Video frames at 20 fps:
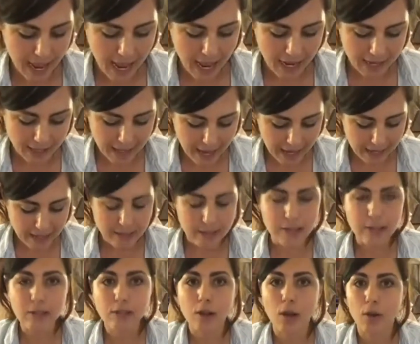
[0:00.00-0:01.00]
And that is
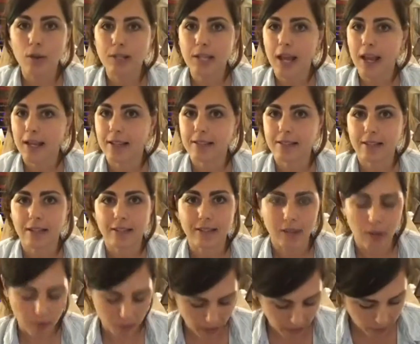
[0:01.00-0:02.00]
so tasty.
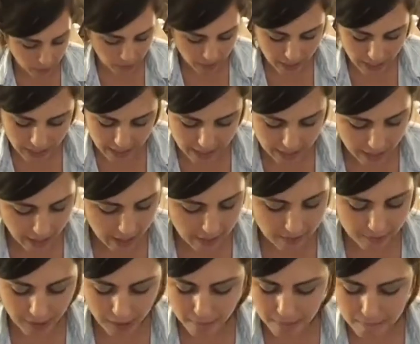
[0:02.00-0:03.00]
So like with any kind of
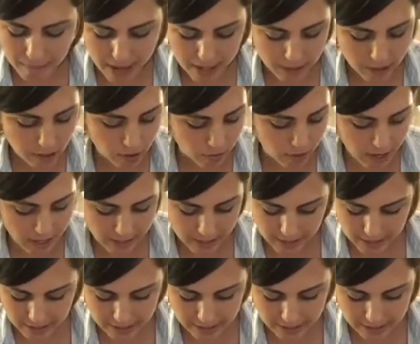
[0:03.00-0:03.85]
like Mediterranean